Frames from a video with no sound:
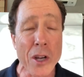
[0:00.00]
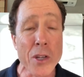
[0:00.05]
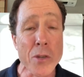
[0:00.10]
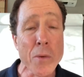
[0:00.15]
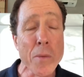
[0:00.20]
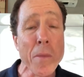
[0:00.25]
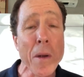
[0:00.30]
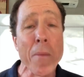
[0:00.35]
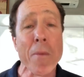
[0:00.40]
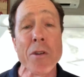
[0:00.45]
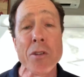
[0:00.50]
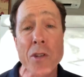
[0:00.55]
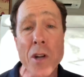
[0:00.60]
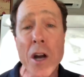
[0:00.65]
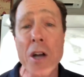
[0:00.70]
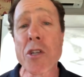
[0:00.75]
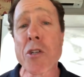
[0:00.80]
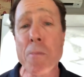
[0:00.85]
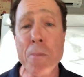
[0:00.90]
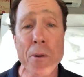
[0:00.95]
Because remember, as an
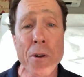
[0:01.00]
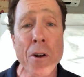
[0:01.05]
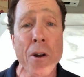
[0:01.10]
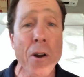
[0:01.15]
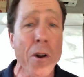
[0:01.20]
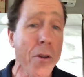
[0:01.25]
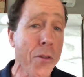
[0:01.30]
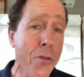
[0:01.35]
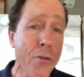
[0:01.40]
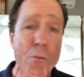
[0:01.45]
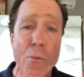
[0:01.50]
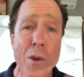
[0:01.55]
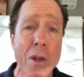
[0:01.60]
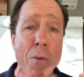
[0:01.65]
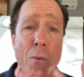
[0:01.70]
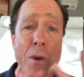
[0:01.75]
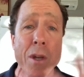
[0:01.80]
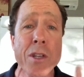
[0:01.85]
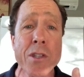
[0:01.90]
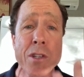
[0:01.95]
entrepreneur,
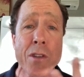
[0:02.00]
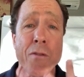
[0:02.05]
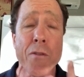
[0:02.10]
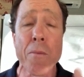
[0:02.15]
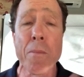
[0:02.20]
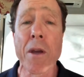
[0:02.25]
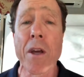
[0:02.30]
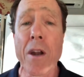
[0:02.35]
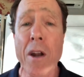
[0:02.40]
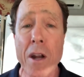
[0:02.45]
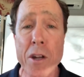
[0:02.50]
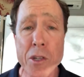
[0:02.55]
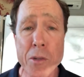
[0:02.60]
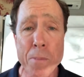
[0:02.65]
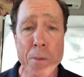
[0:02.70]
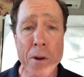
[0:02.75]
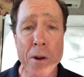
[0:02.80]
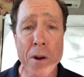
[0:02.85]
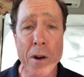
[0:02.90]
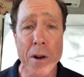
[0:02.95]
3 reasons for being an
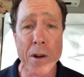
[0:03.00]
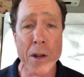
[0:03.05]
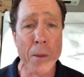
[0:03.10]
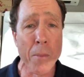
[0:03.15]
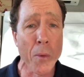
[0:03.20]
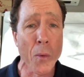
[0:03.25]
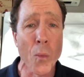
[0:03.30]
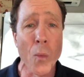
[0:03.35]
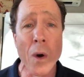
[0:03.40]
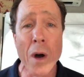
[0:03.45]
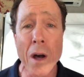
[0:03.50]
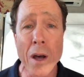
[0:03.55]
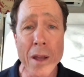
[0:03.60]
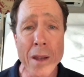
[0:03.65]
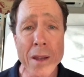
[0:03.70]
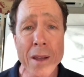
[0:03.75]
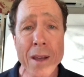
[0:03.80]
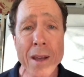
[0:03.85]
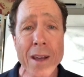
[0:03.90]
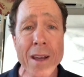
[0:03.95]
entrepreneur. Number
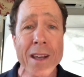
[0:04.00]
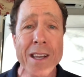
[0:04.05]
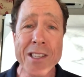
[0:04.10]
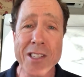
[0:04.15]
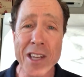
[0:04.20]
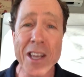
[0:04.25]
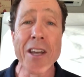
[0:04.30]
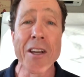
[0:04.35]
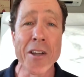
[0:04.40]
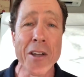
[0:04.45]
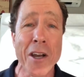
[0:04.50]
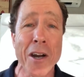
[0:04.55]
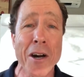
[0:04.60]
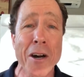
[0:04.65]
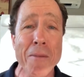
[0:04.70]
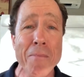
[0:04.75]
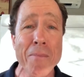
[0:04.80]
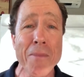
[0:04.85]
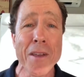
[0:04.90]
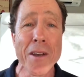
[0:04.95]
1 is
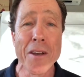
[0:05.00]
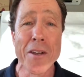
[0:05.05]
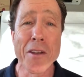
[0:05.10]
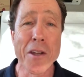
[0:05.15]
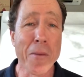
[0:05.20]
income.